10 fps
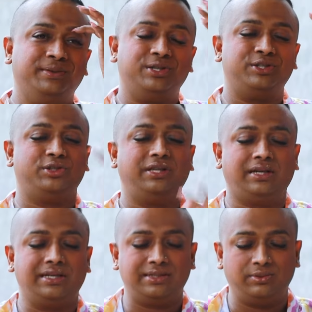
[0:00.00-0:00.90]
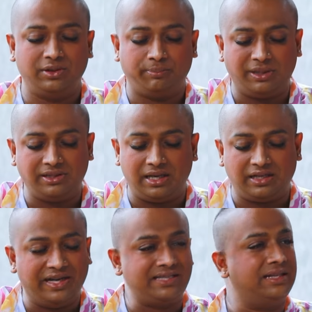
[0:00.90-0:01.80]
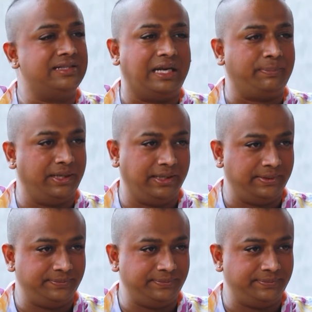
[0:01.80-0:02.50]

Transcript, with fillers: So Shruthika, you start 16 years old.